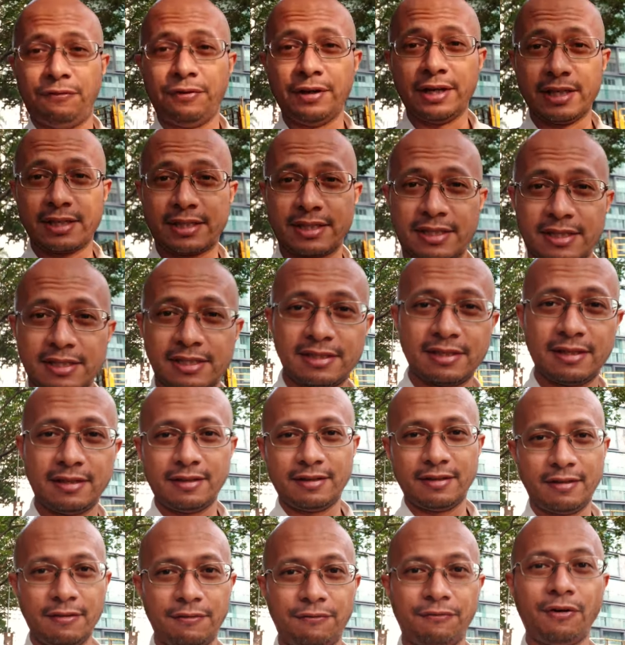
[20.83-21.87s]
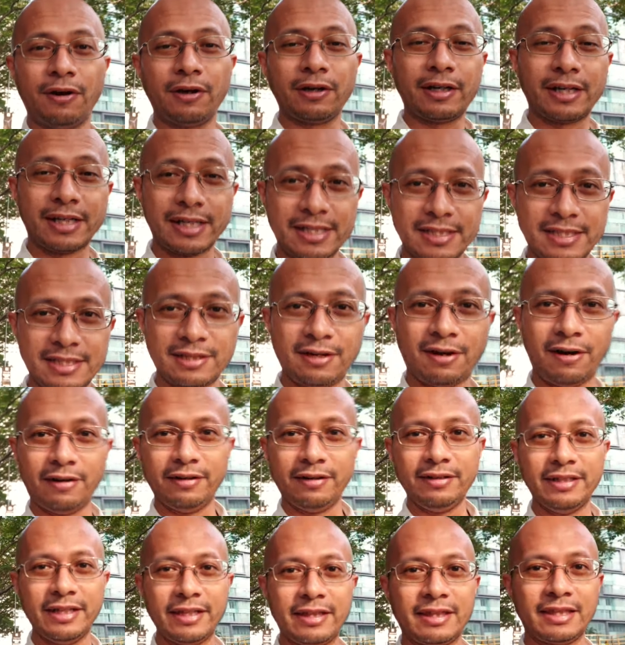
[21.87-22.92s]
First, focus
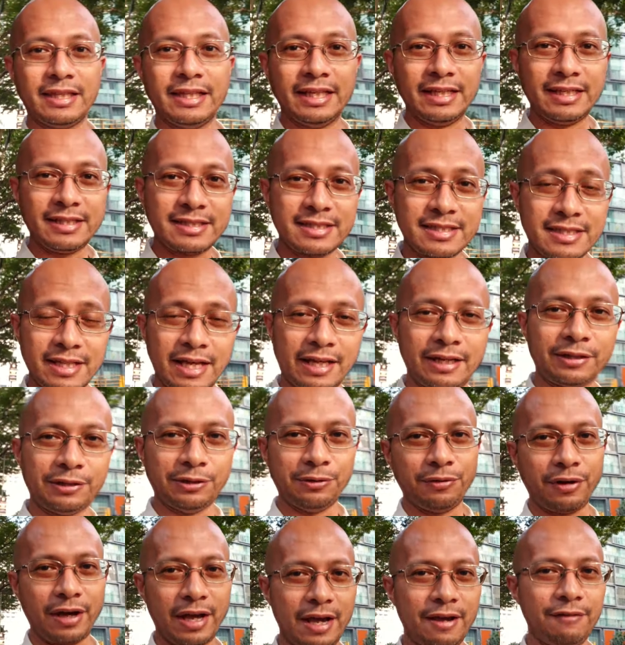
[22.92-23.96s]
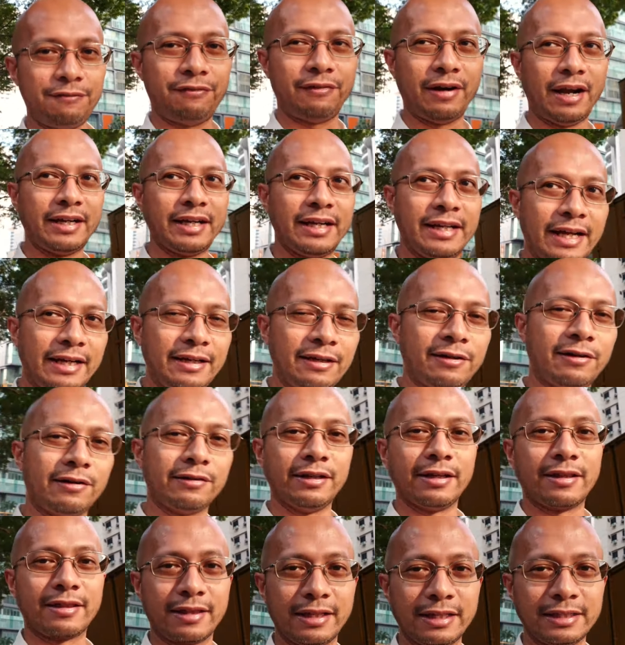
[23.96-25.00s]
on the things that you have rather than
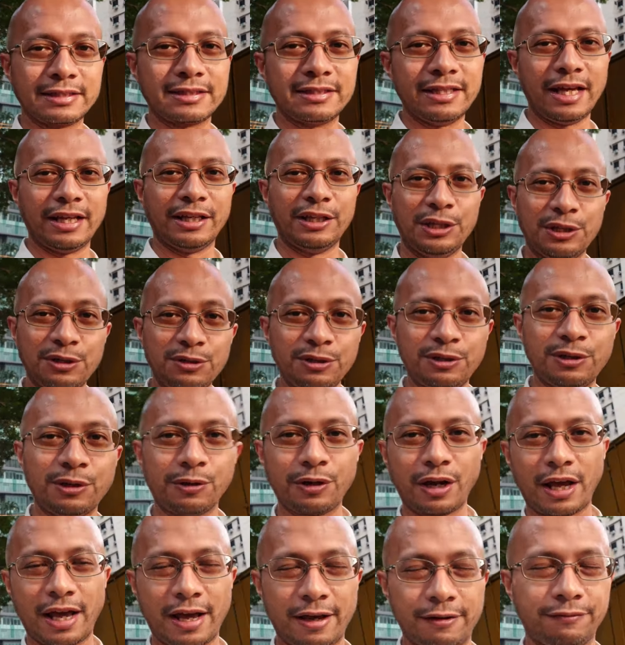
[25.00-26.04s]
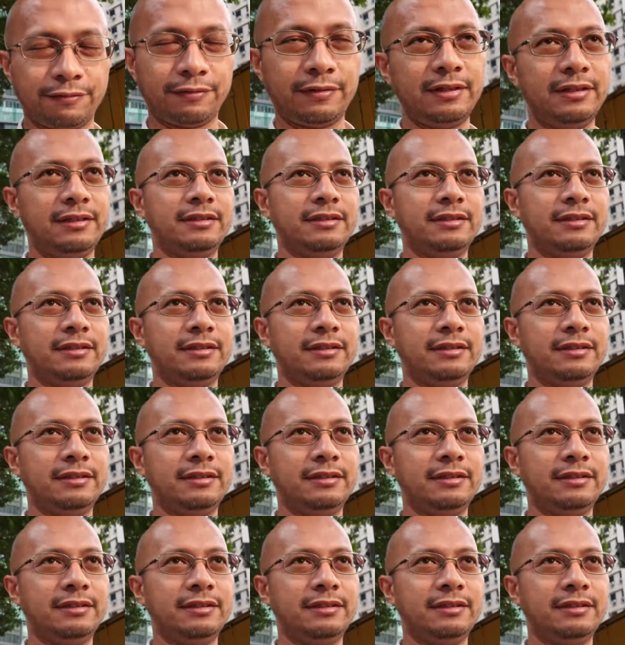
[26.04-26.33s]
on the things that you don't have.